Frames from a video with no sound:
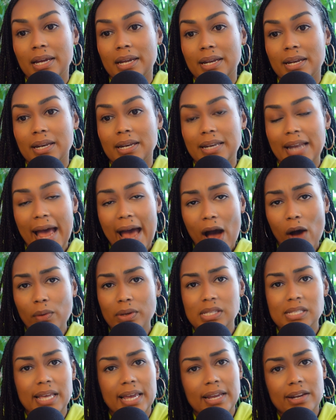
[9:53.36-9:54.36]
now
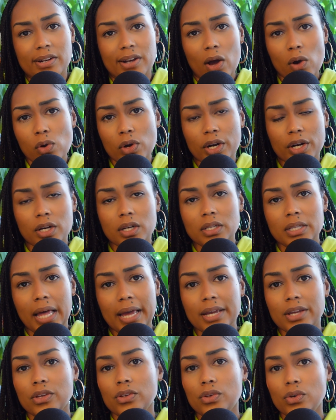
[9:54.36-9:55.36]
it's like, no, girl,
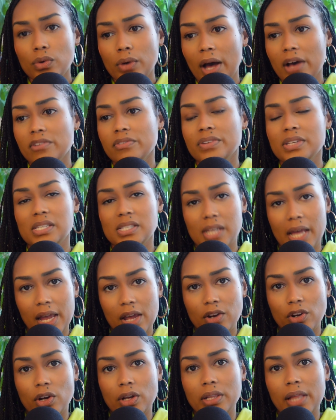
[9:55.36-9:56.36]
like you have a say
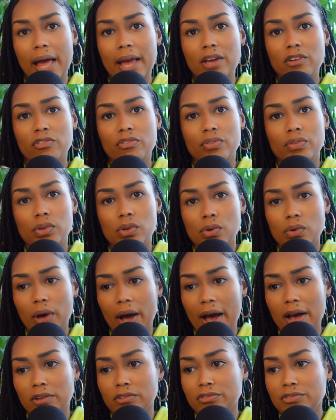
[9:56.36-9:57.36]
in your life. You
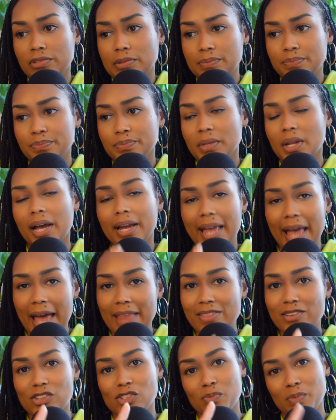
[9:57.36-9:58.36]
have, again,
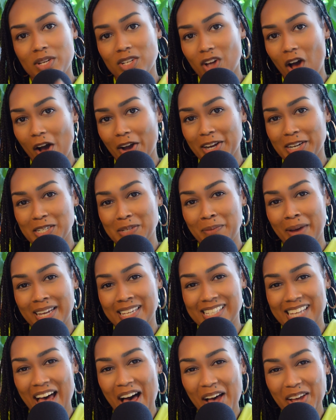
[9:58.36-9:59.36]
this is me talking to
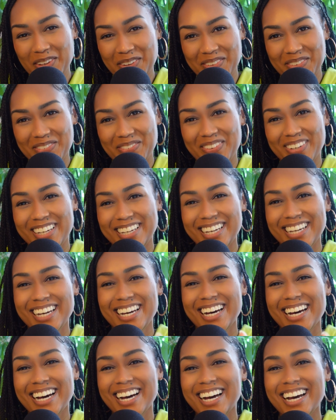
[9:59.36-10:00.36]
myself.
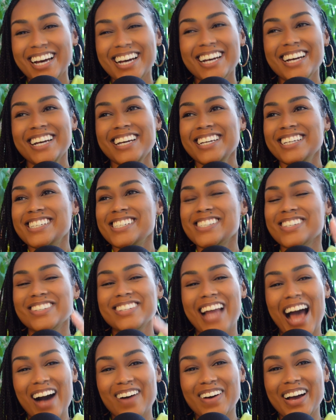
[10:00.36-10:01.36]
So
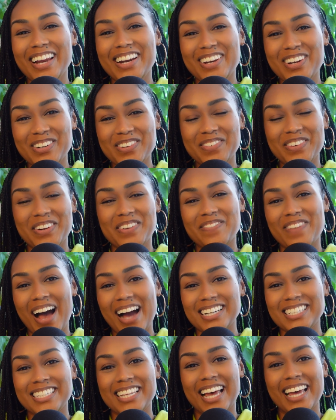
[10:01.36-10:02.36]
now I know for a
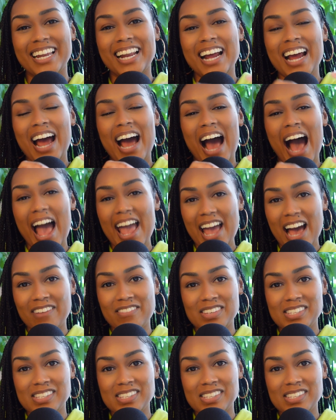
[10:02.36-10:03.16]
fact that I have a